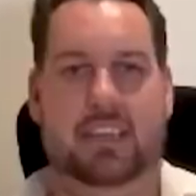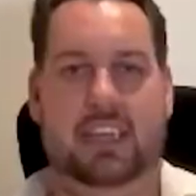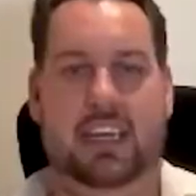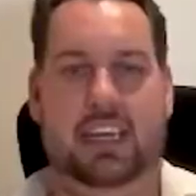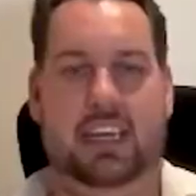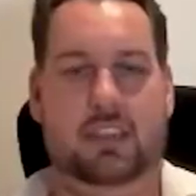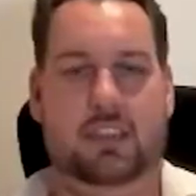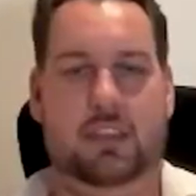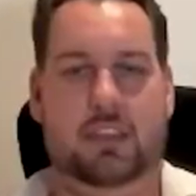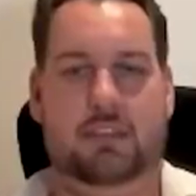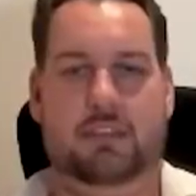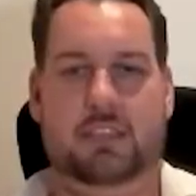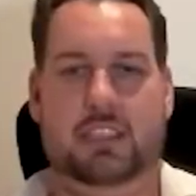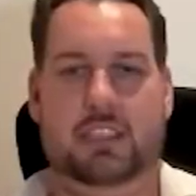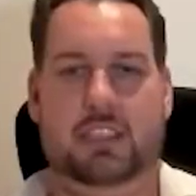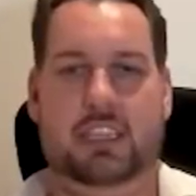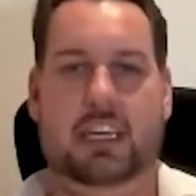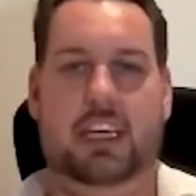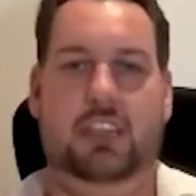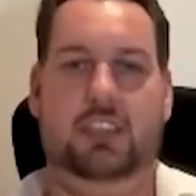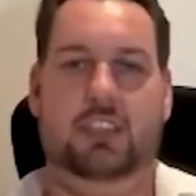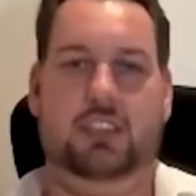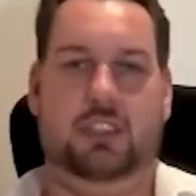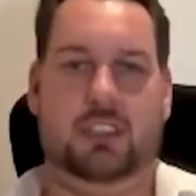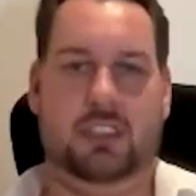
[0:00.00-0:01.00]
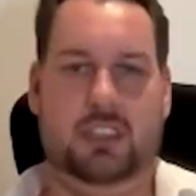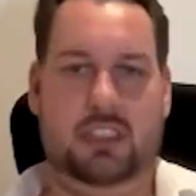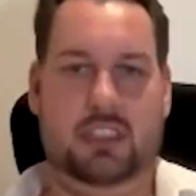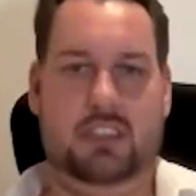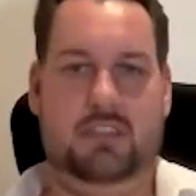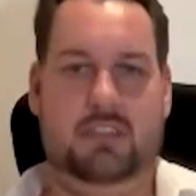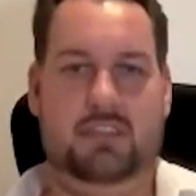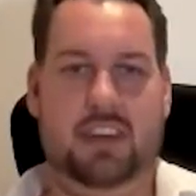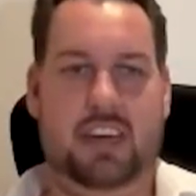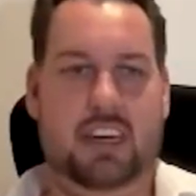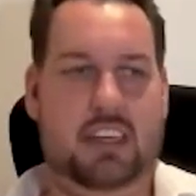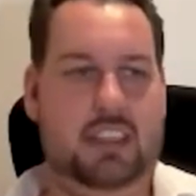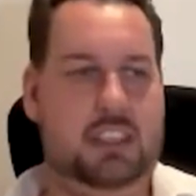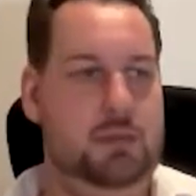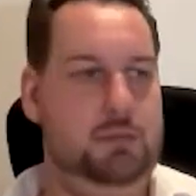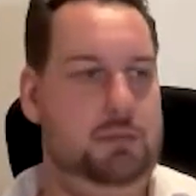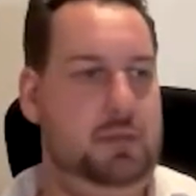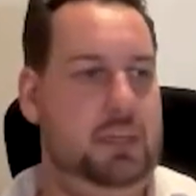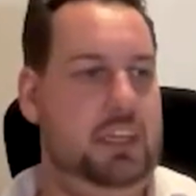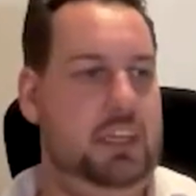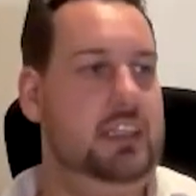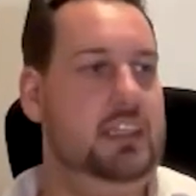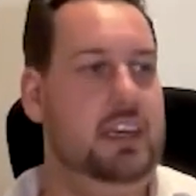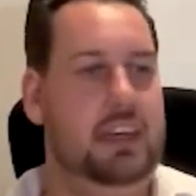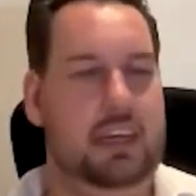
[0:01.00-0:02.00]
nice conversation and a fast
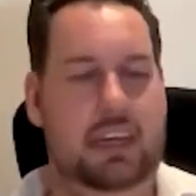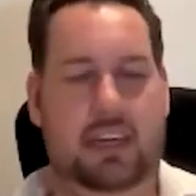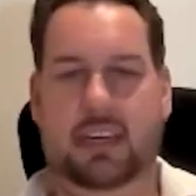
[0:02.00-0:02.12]
speed.